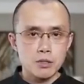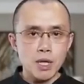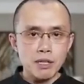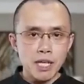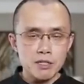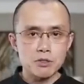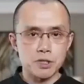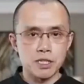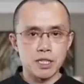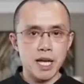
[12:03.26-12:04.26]
throughout
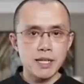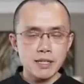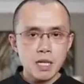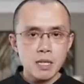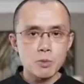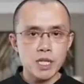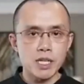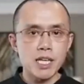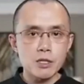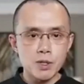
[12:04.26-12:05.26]
history, anytime we
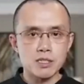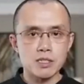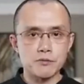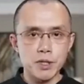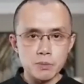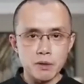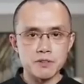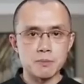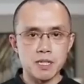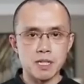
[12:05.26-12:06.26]
can increase the freedom
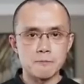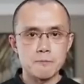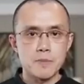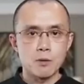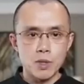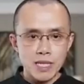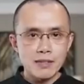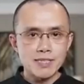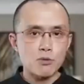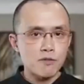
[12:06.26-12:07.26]
of something
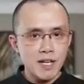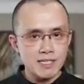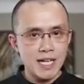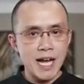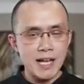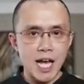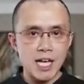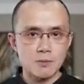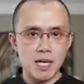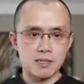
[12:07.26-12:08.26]
without sacrificing other
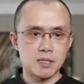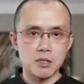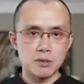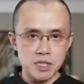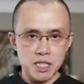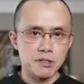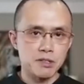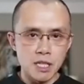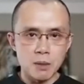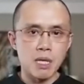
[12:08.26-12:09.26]
aspects,
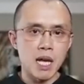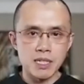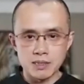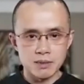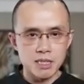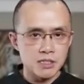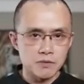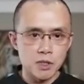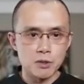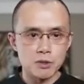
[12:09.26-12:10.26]
security, compliance,
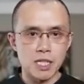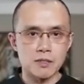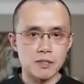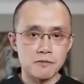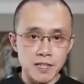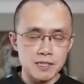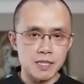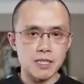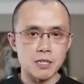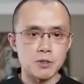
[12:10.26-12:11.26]
ease of use,
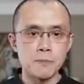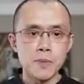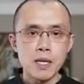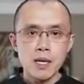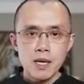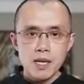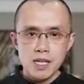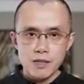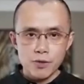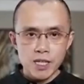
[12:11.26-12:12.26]
fees, etc.
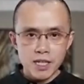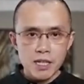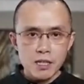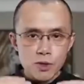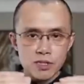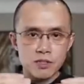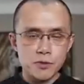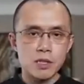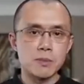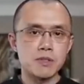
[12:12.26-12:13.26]
If we can increase the
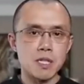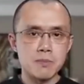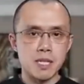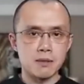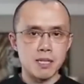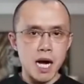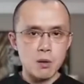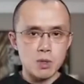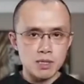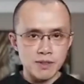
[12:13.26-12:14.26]
freedom of something,
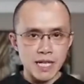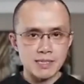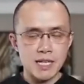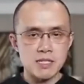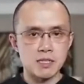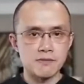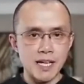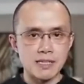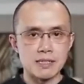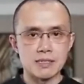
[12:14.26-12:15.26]
our civilization
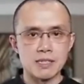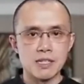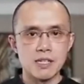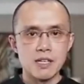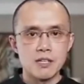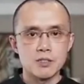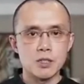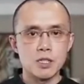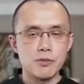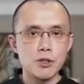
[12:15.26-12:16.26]
advances.
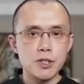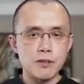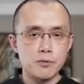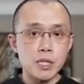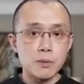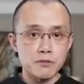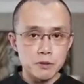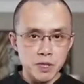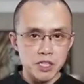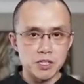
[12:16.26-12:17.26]
So if you look at freedom of
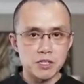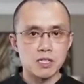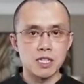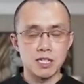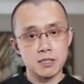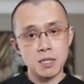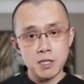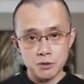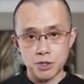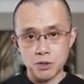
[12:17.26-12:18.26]
speech in
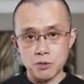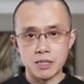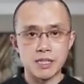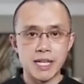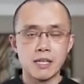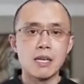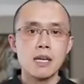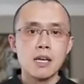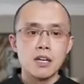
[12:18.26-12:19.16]
some countries only today,